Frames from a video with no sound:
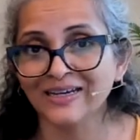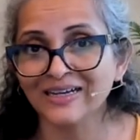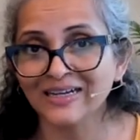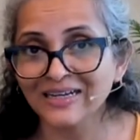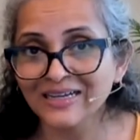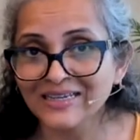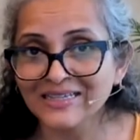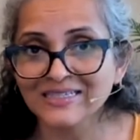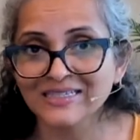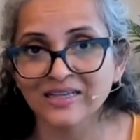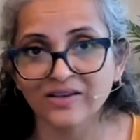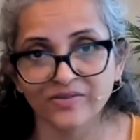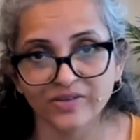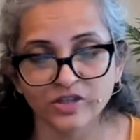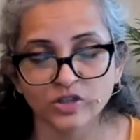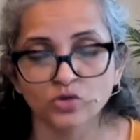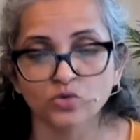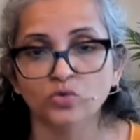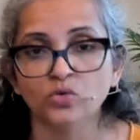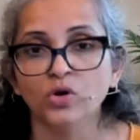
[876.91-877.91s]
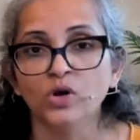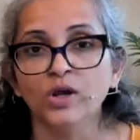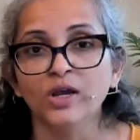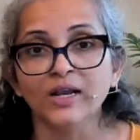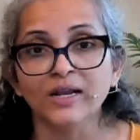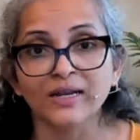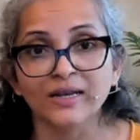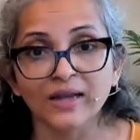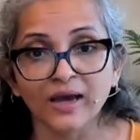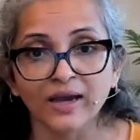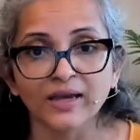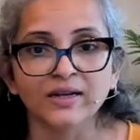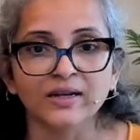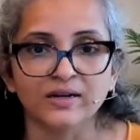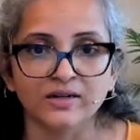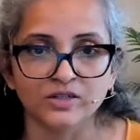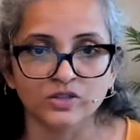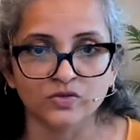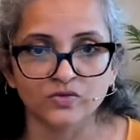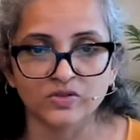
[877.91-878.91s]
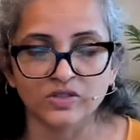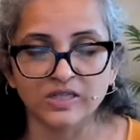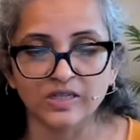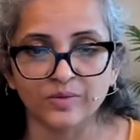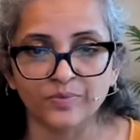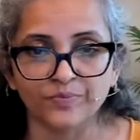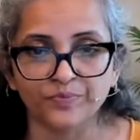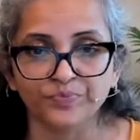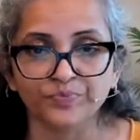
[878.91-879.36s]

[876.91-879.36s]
at least 7 to 9 hours of sleep.